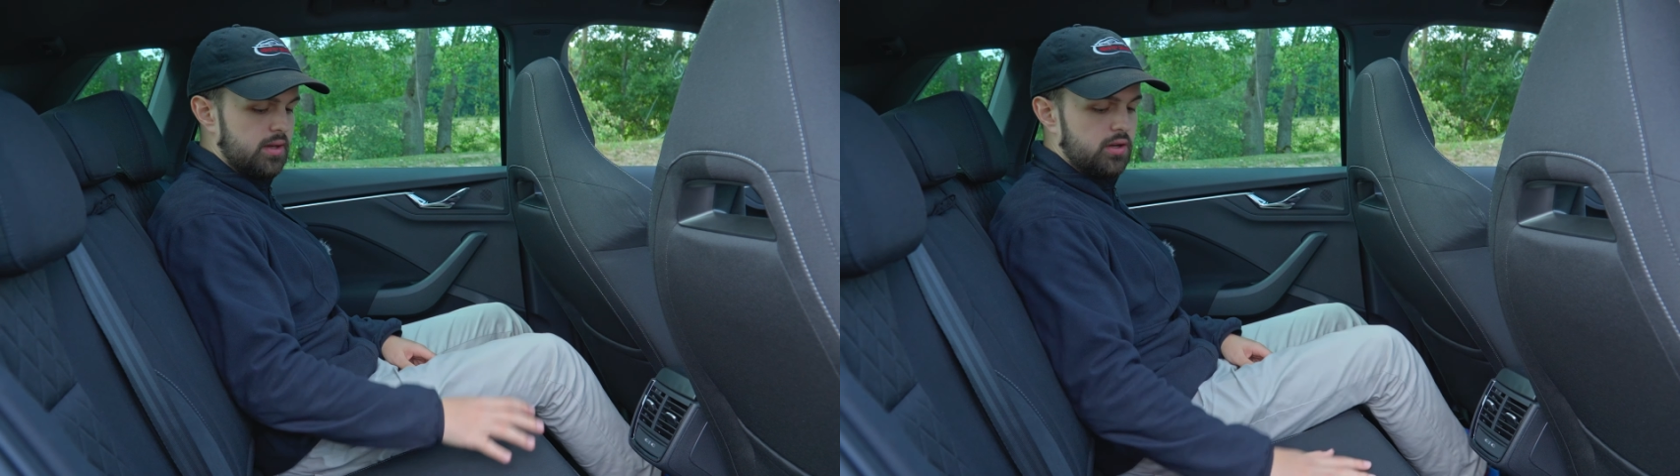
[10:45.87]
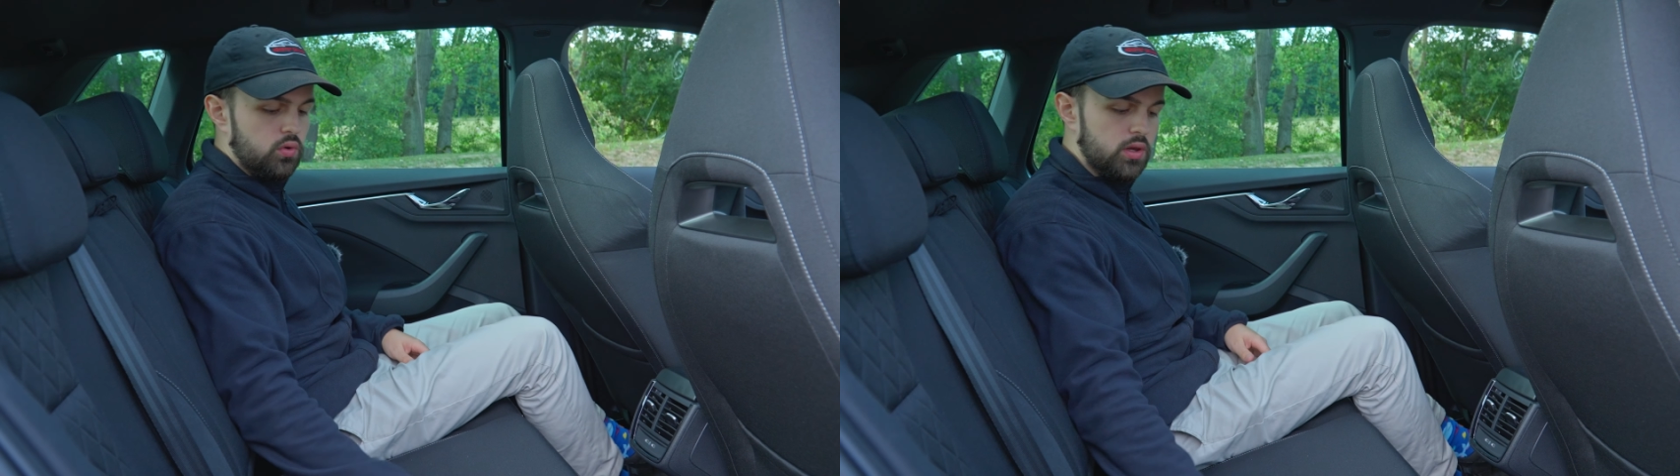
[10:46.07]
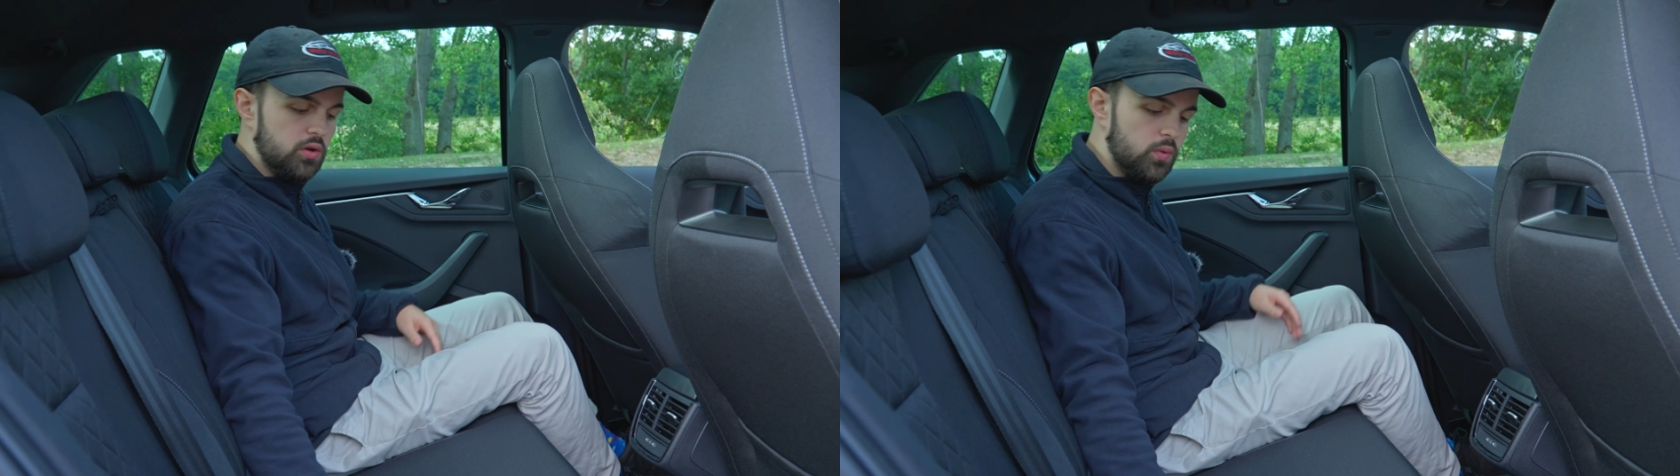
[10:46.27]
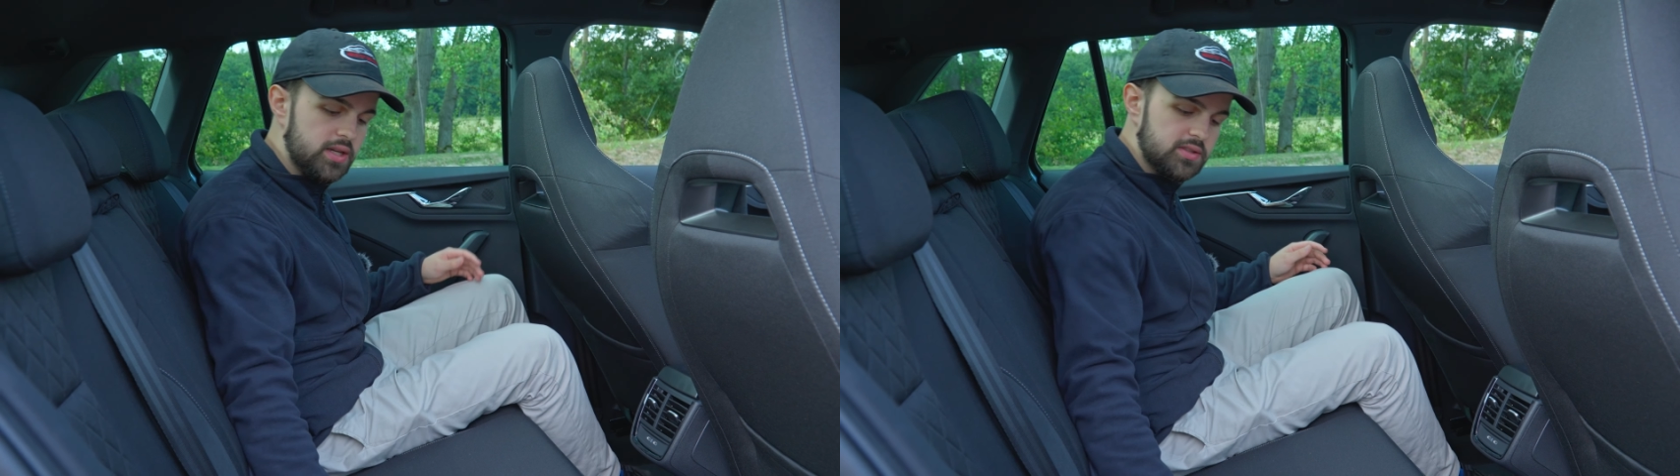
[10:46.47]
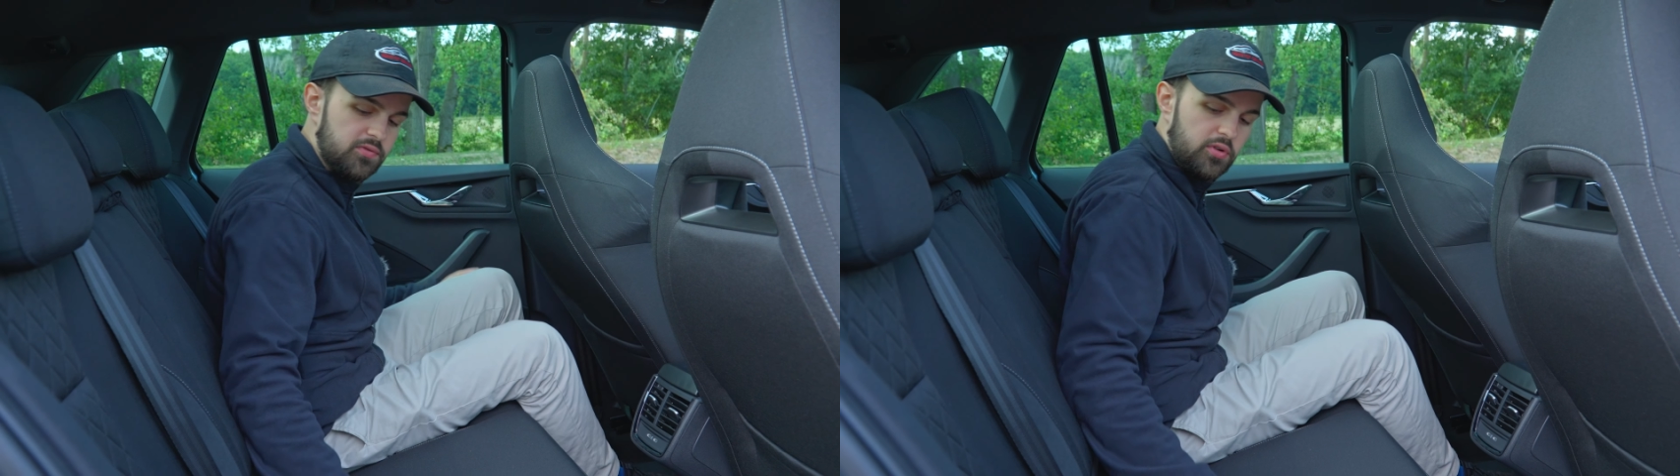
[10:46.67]
Quality
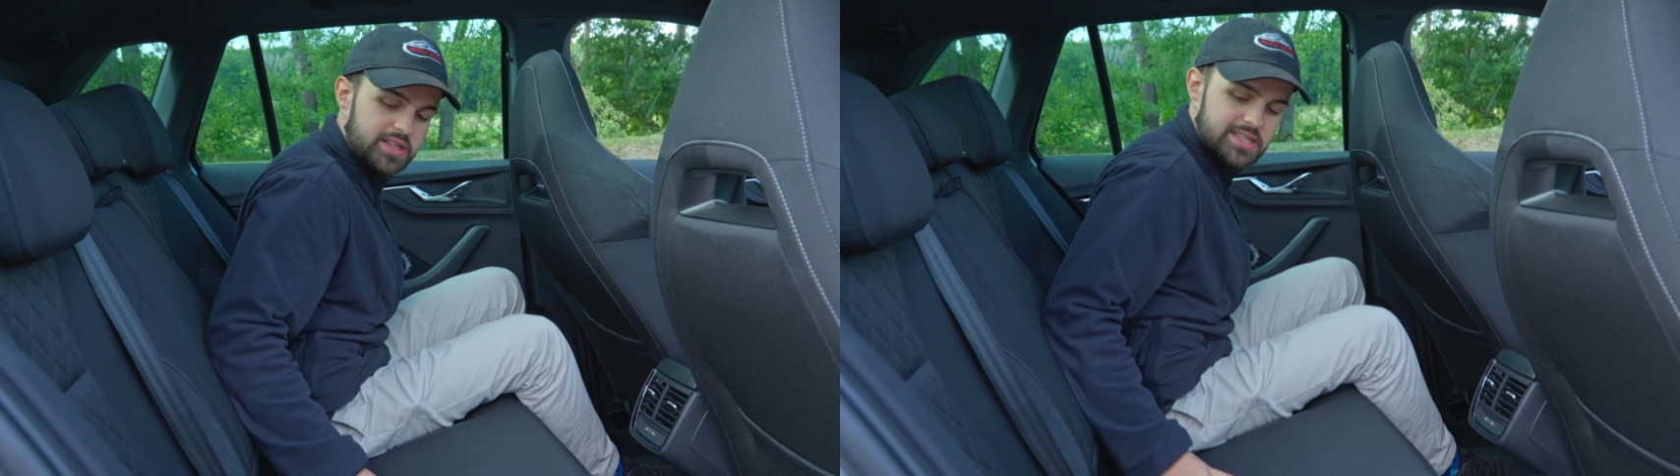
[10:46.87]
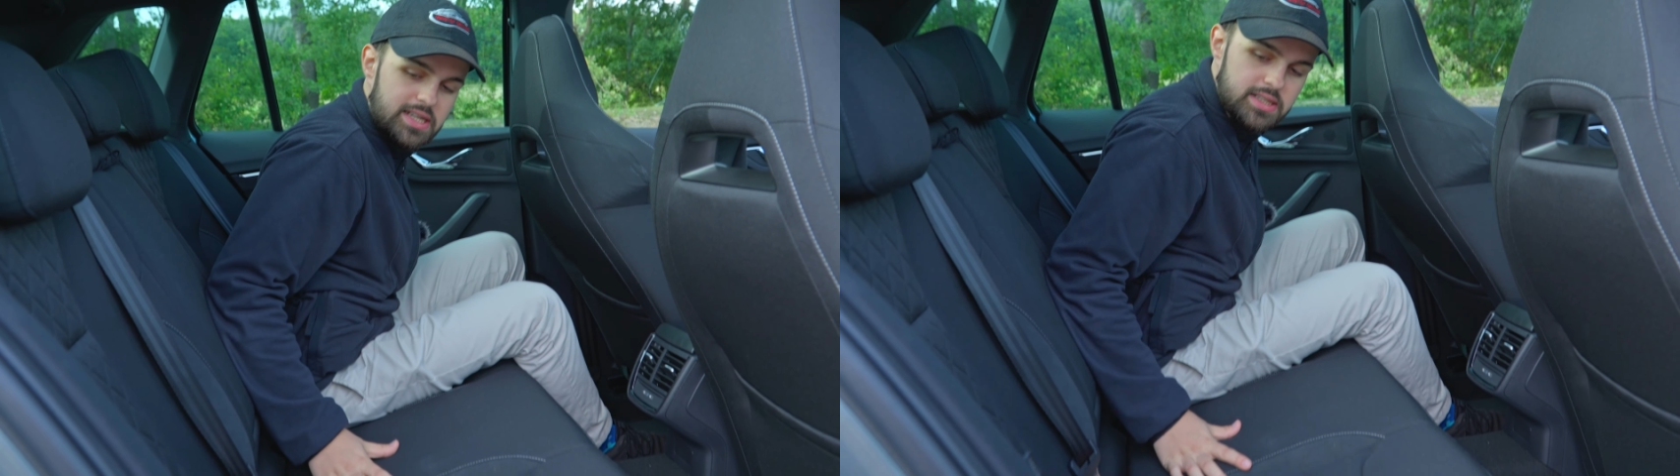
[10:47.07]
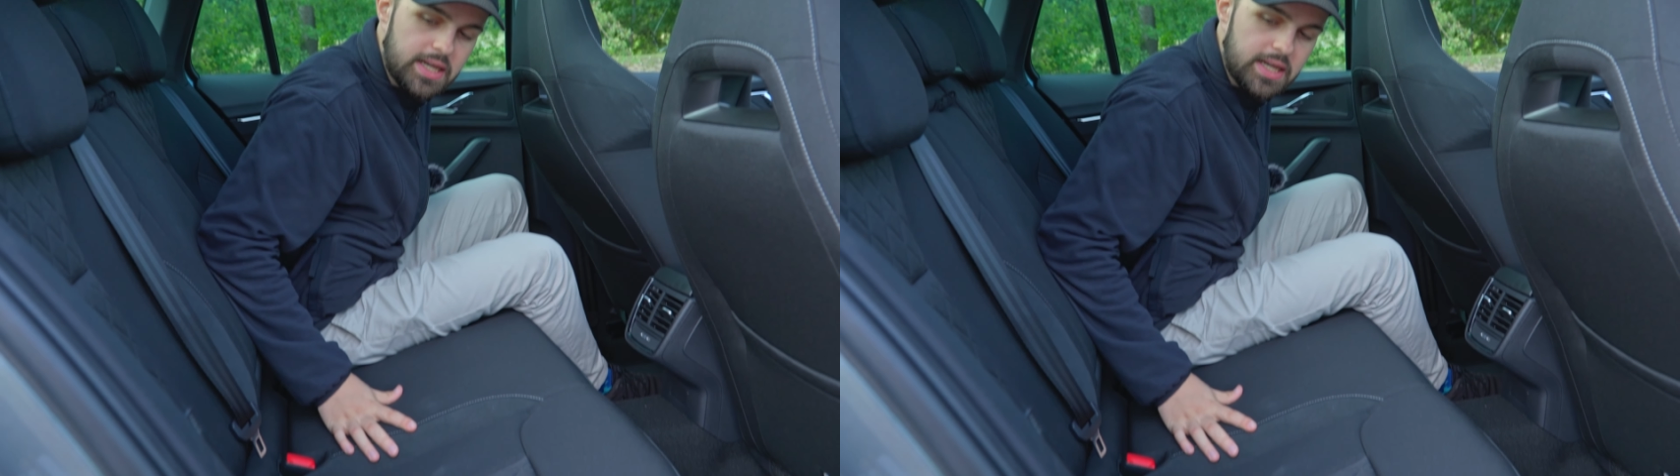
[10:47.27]
wise, for the seats,